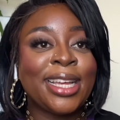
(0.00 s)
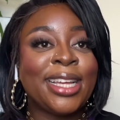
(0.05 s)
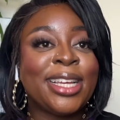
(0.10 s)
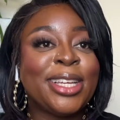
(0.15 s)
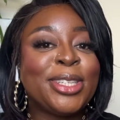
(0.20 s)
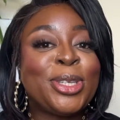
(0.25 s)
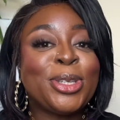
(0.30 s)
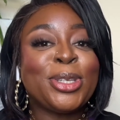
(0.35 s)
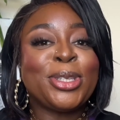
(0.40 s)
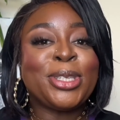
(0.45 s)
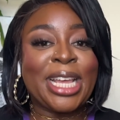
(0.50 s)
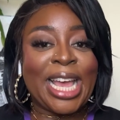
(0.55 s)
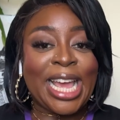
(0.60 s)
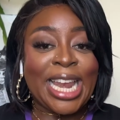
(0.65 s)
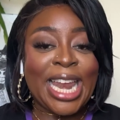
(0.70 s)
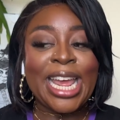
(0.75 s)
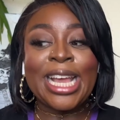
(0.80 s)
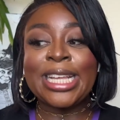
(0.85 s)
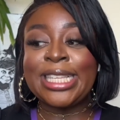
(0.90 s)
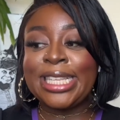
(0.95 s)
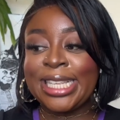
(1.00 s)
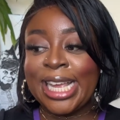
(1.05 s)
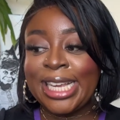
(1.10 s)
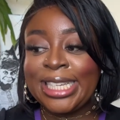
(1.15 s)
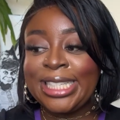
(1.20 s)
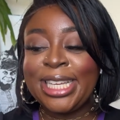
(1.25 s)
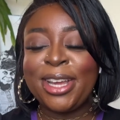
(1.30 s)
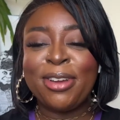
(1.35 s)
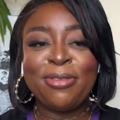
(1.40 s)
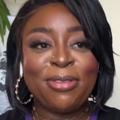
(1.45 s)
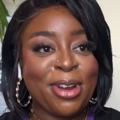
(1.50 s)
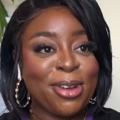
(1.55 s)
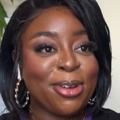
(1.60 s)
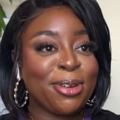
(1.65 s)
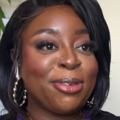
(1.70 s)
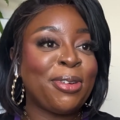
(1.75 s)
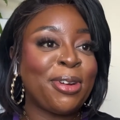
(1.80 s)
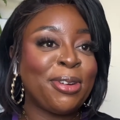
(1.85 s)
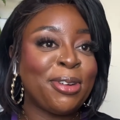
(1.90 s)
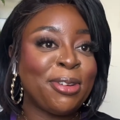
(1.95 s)
So LAX is actually a very
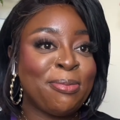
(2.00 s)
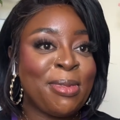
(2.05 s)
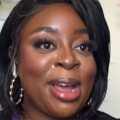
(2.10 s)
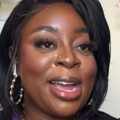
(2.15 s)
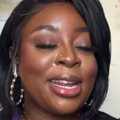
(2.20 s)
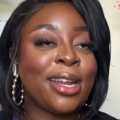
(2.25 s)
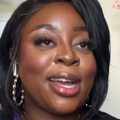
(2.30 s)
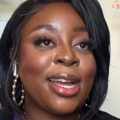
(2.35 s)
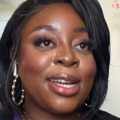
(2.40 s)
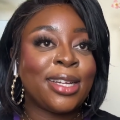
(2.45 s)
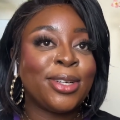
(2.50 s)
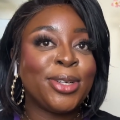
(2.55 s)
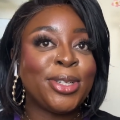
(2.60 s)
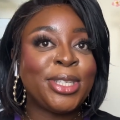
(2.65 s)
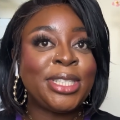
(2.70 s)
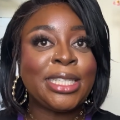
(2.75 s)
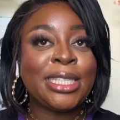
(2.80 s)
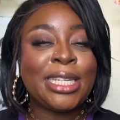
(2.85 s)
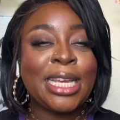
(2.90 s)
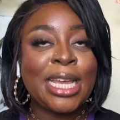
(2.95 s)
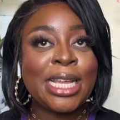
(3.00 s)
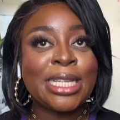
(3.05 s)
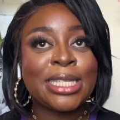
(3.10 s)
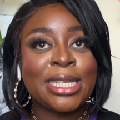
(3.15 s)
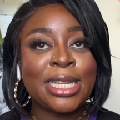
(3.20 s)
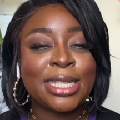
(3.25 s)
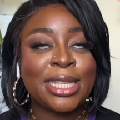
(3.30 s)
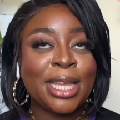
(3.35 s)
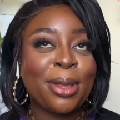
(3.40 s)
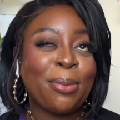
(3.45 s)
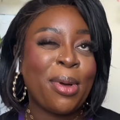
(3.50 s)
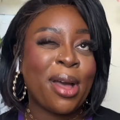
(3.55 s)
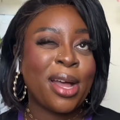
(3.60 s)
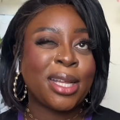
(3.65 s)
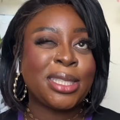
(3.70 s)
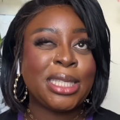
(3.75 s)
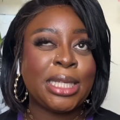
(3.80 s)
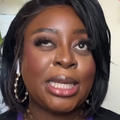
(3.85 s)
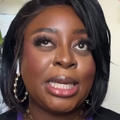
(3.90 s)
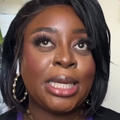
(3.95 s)
good friend of mine. I hosted his listening
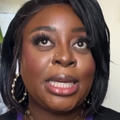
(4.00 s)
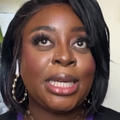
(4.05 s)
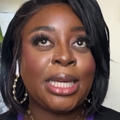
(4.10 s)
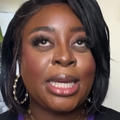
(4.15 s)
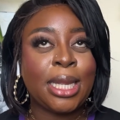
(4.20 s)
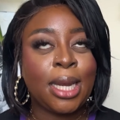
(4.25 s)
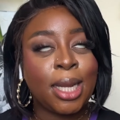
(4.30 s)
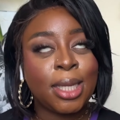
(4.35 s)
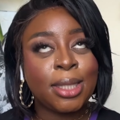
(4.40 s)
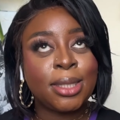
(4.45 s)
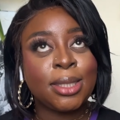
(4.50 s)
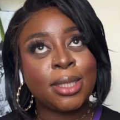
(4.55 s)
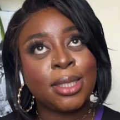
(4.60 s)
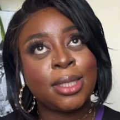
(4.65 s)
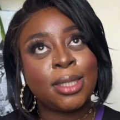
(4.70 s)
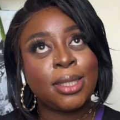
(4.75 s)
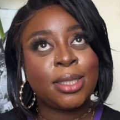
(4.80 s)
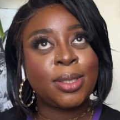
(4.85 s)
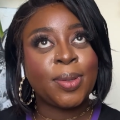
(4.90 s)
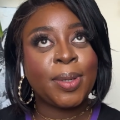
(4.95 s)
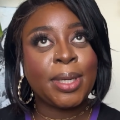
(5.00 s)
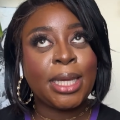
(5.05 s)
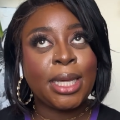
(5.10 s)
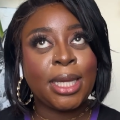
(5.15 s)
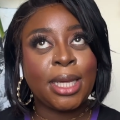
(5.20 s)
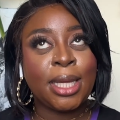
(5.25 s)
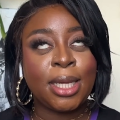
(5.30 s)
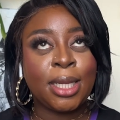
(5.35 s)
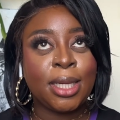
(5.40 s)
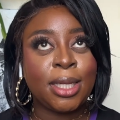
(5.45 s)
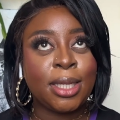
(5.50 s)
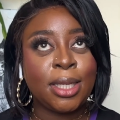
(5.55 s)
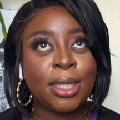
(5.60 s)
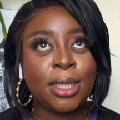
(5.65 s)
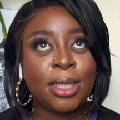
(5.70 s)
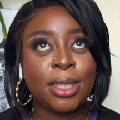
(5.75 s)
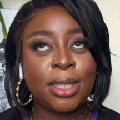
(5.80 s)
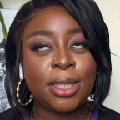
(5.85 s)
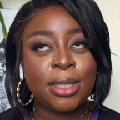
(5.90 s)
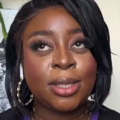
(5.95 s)
party in London
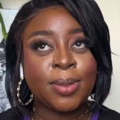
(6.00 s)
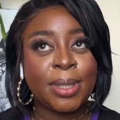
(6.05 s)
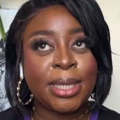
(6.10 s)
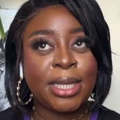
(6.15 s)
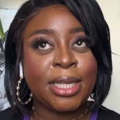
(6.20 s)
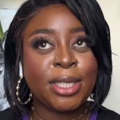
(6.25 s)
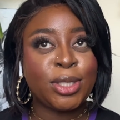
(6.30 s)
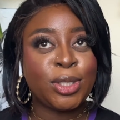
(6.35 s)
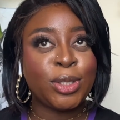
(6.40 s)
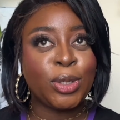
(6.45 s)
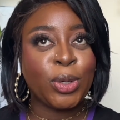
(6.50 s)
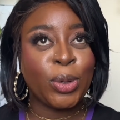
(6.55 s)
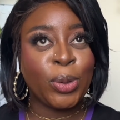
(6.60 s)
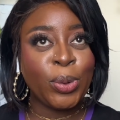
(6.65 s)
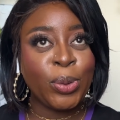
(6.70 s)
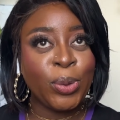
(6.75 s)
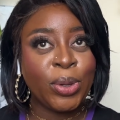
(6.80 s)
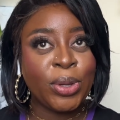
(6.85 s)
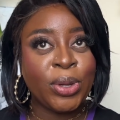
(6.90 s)
2022.